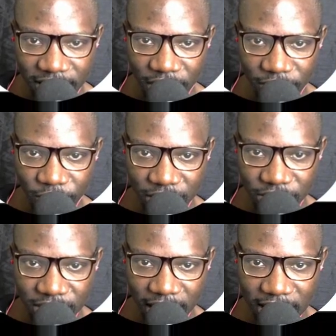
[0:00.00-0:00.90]
If you were to
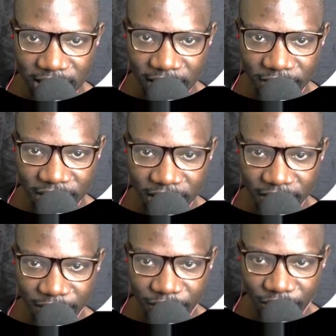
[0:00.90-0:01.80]
select
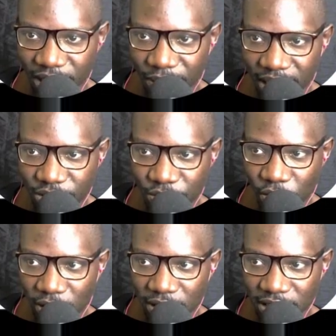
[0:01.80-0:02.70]
everything, we can do
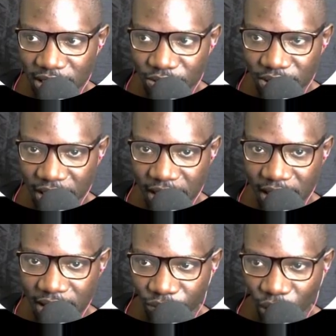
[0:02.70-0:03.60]
all these things which are here.
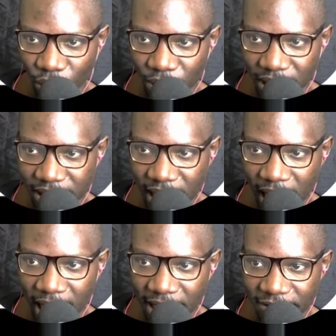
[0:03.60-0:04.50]
We can
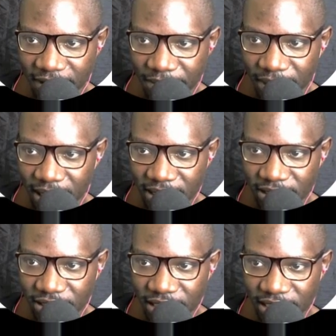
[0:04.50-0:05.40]
archive them. Let's
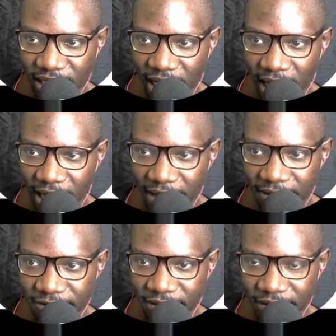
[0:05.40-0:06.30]
create an
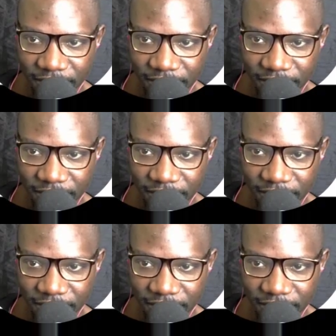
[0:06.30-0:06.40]
archive.